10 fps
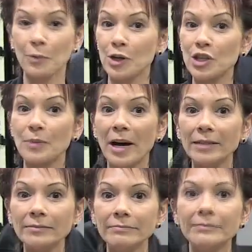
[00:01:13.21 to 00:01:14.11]
Push the
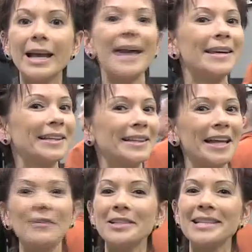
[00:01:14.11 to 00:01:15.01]
button and it
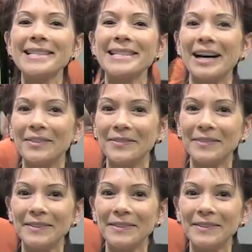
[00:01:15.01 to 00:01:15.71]
levels itself.